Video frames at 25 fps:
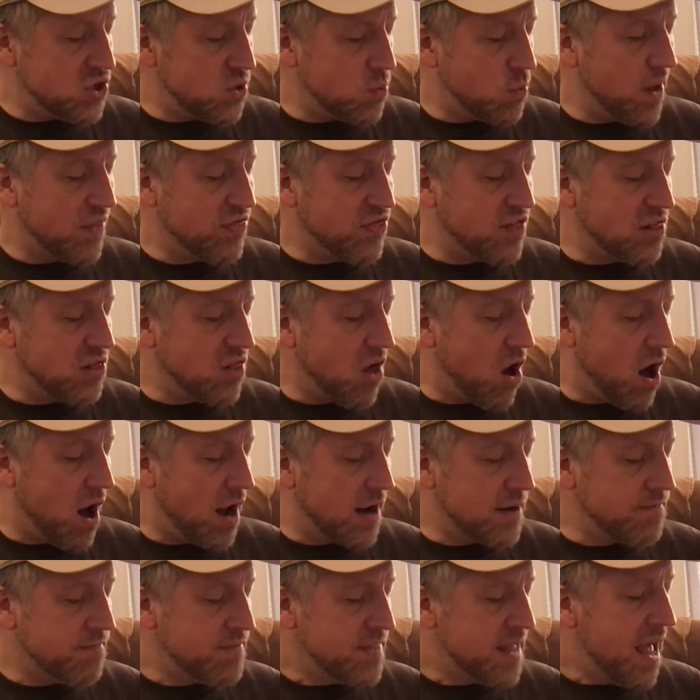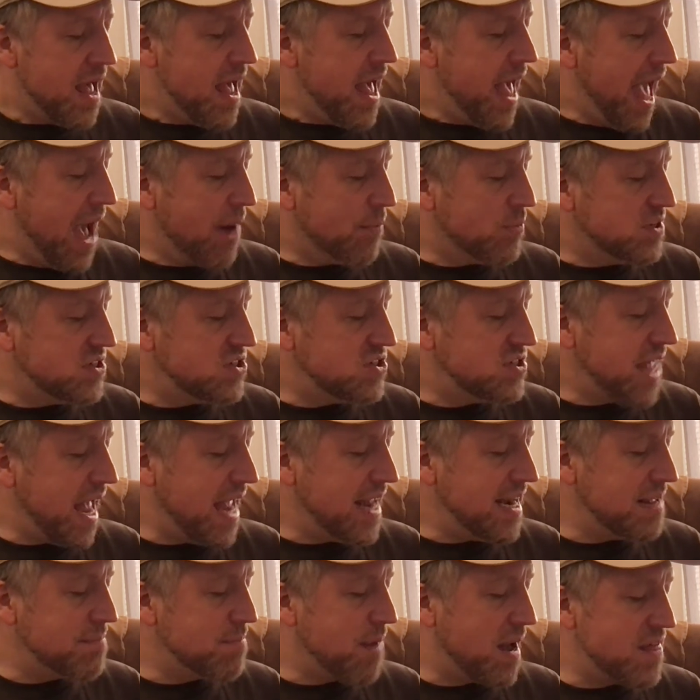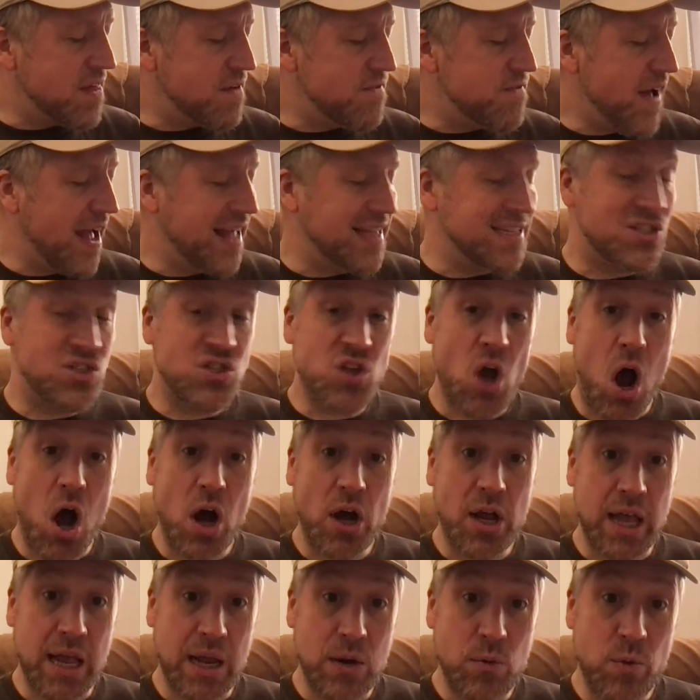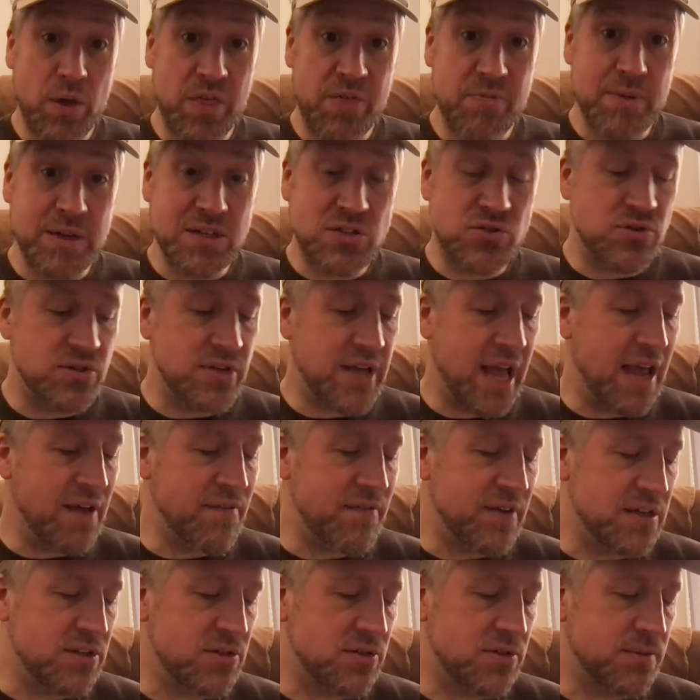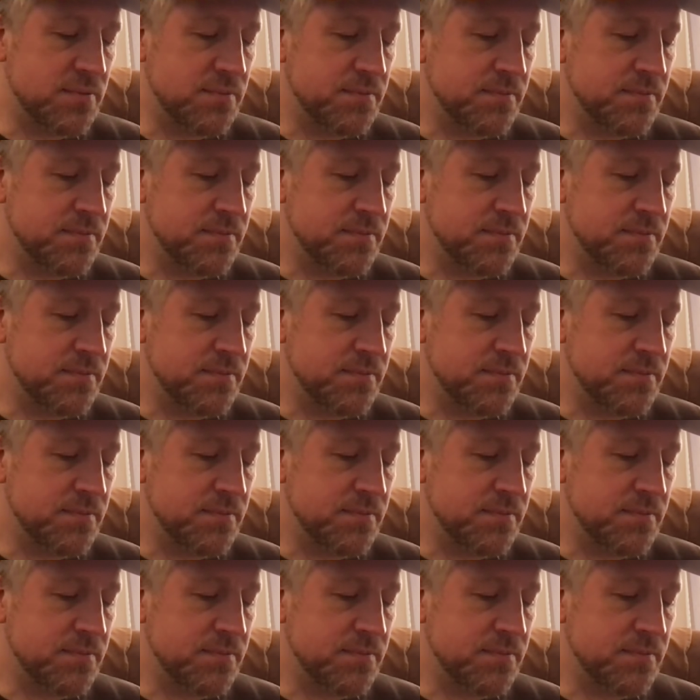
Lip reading: with the lawn and was standing by the fence talking with Mr. Davis.